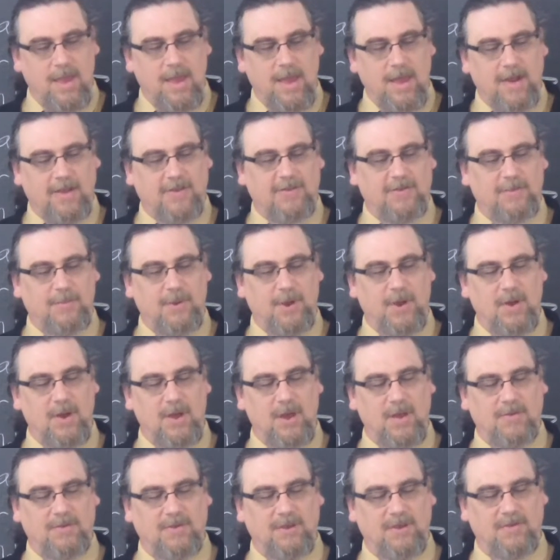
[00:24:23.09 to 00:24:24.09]
it
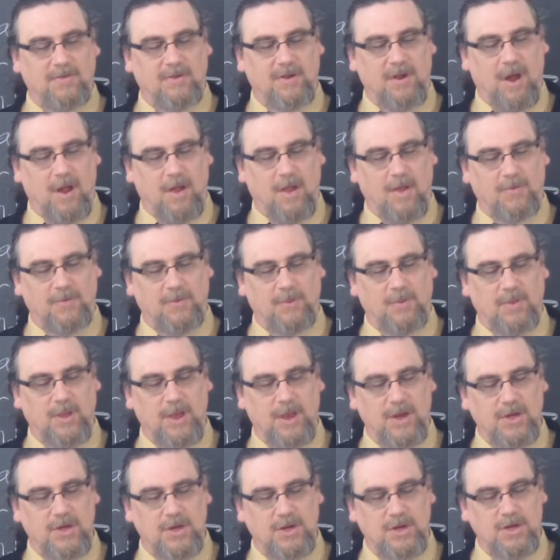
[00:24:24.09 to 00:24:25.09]
experiences in all its
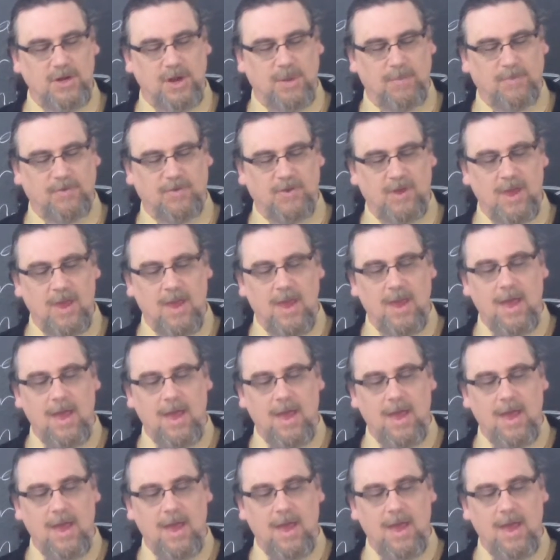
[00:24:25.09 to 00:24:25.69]
relationships,